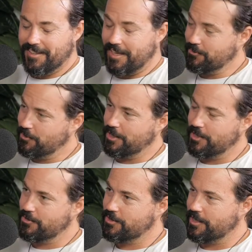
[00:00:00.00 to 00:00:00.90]
That's really
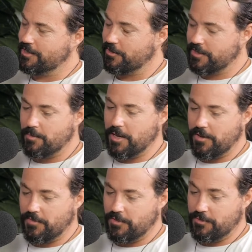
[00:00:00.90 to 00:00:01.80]
interesting. So it's come out
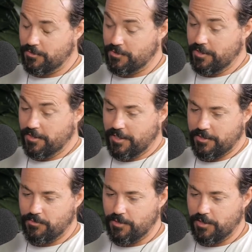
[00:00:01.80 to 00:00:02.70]
of New Zealand.
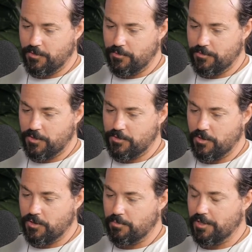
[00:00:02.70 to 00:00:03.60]
That's really cool. So
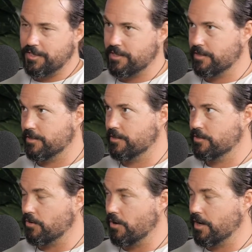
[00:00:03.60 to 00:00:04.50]
circumplex
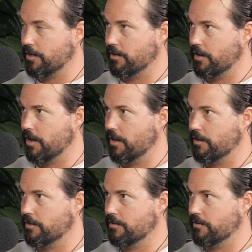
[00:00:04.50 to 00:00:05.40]
psych,
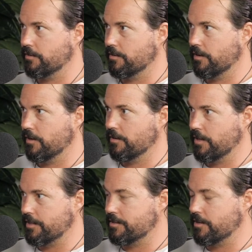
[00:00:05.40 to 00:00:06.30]
and
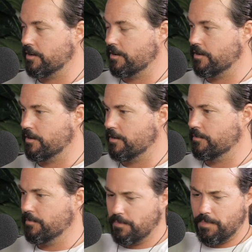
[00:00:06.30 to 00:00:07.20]
that's
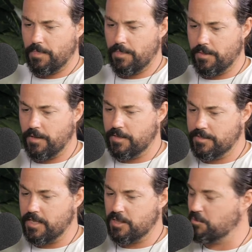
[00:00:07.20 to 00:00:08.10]

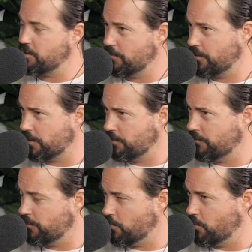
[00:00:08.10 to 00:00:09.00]
is that specifically
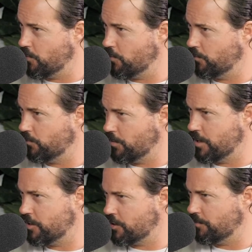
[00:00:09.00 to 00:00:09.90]
for
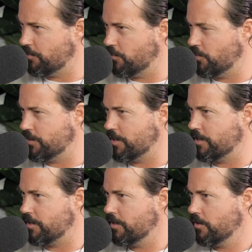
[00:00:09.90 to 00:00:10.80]
leadership, or is it?